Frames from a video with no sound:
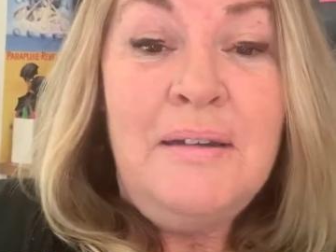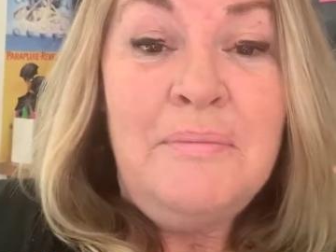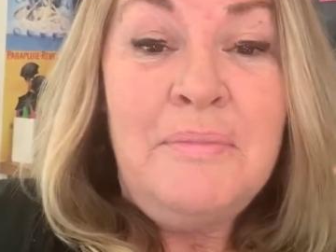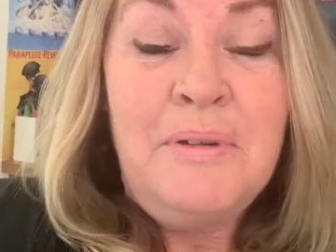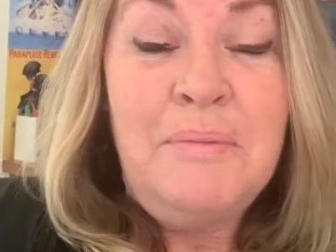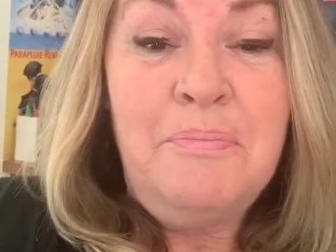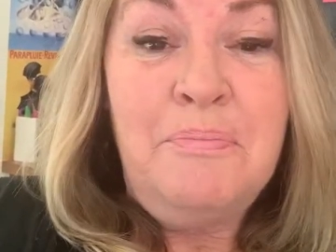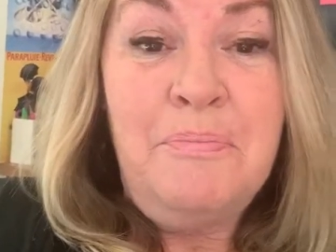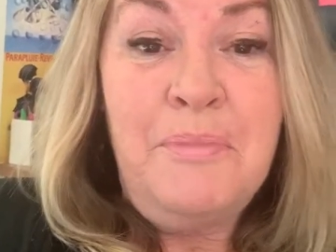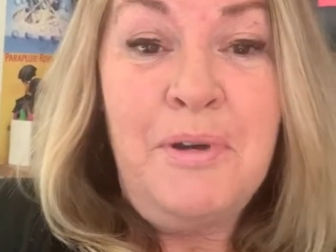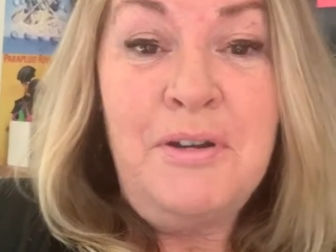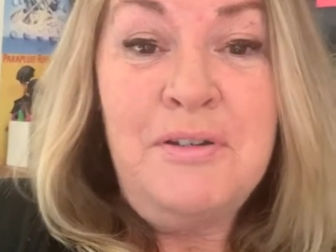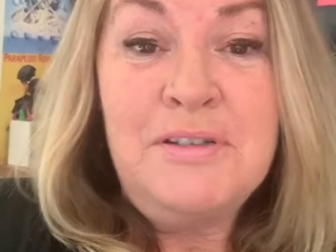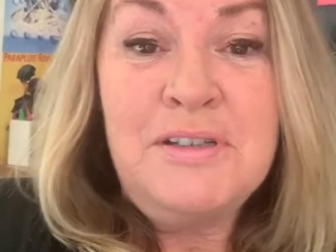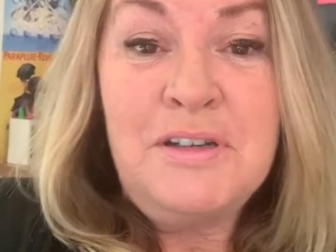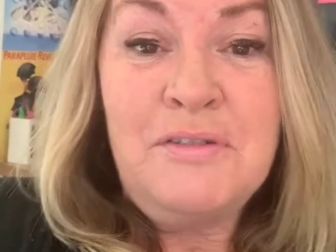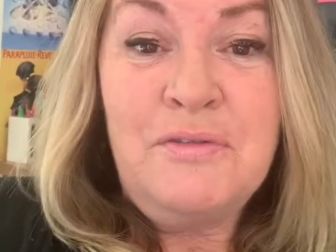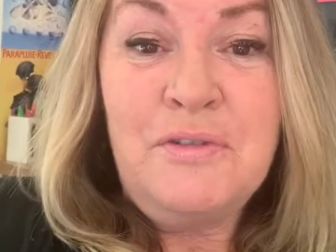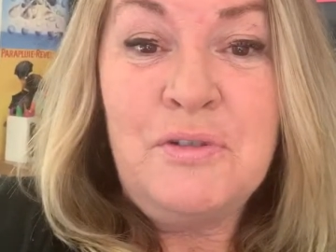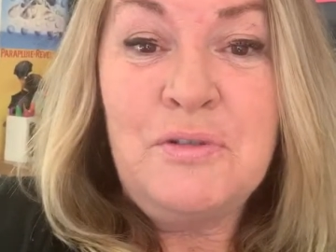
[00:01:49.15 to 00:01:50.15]
But
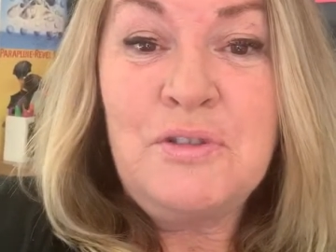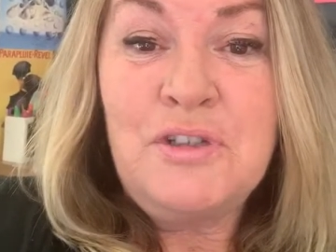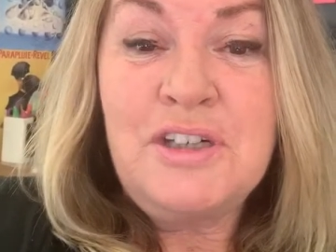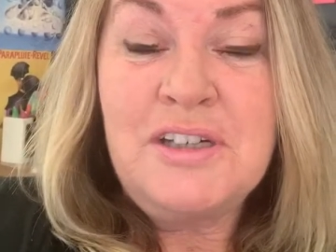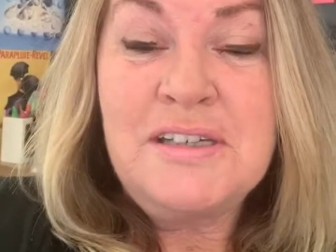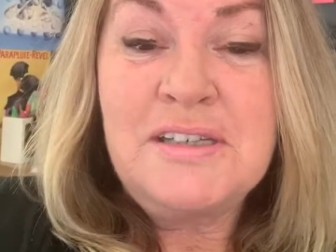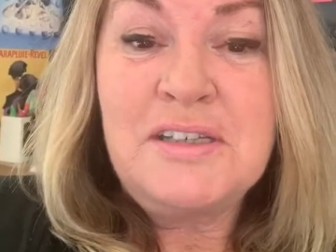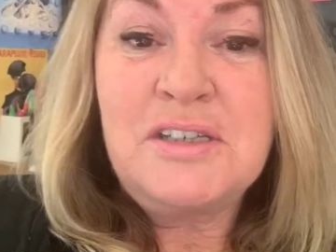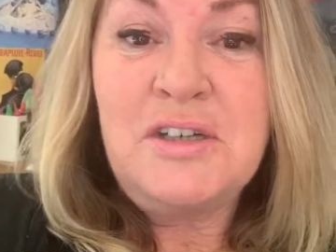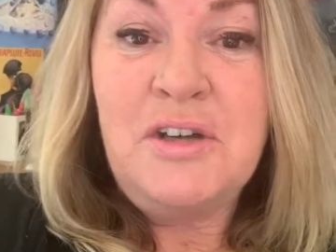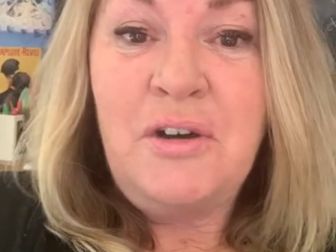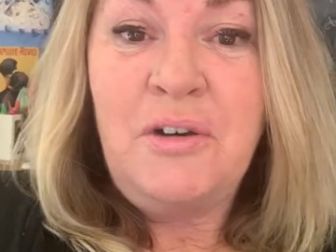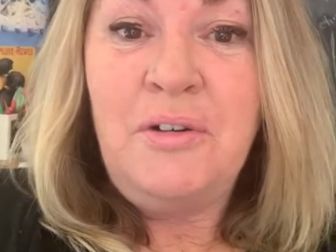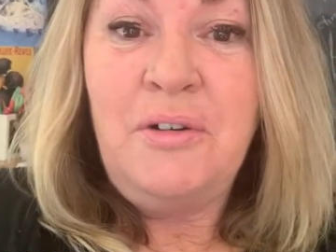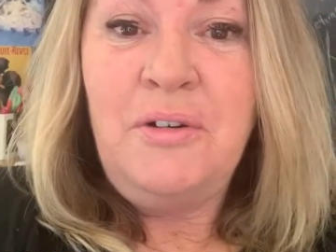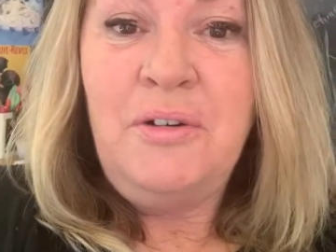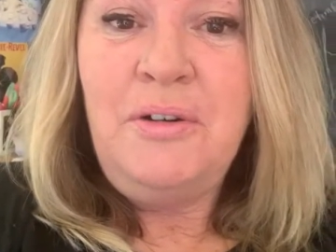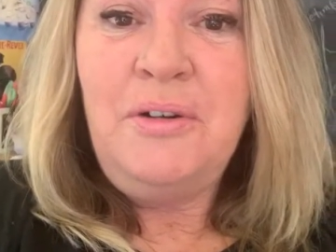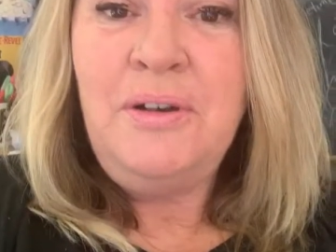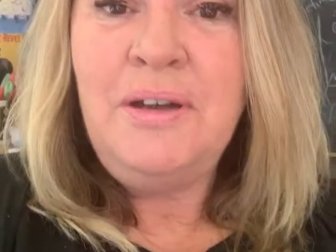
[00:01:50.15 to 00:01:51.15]
most of all, just
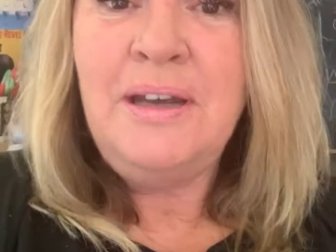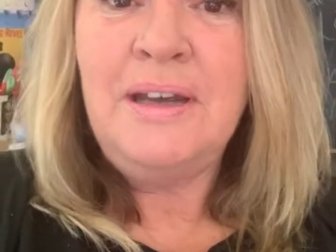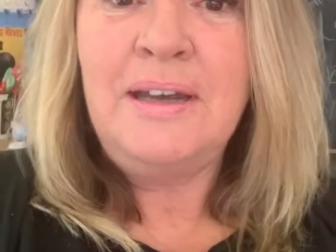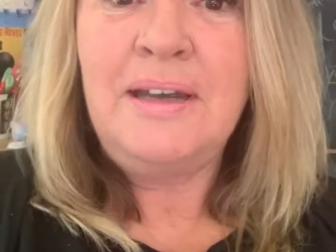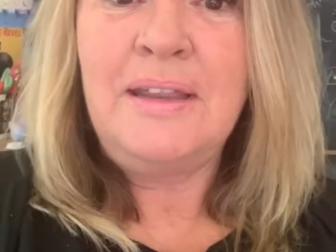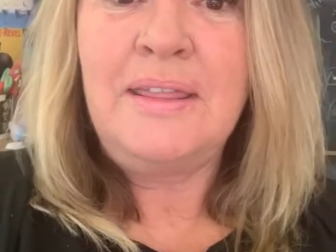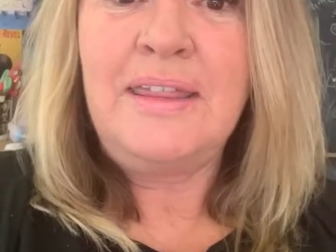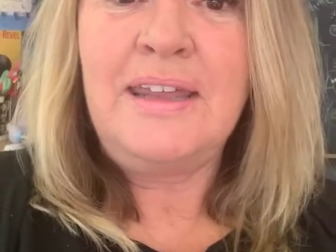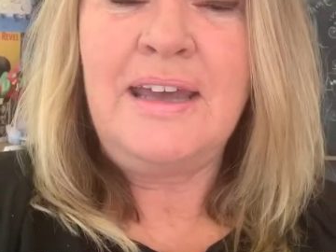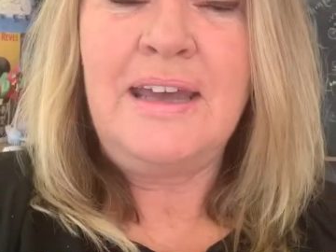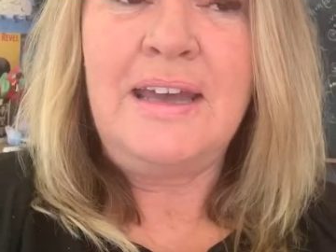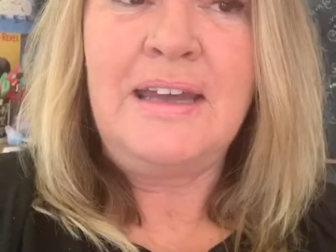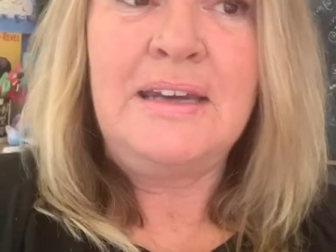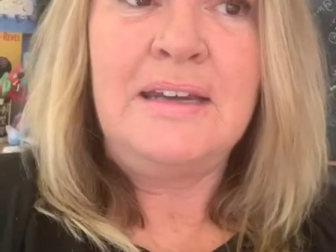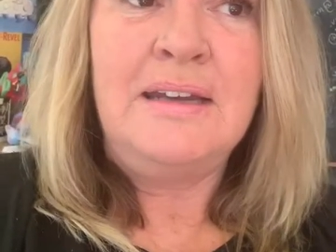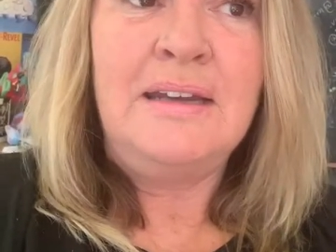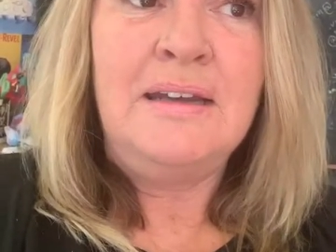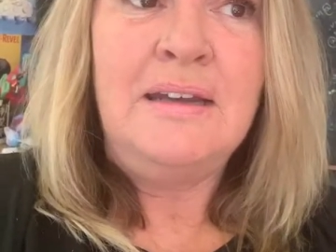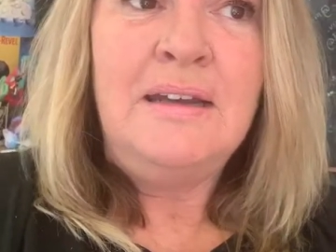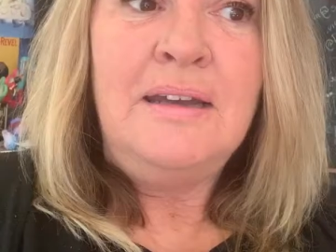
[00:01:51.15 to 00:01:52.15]
know that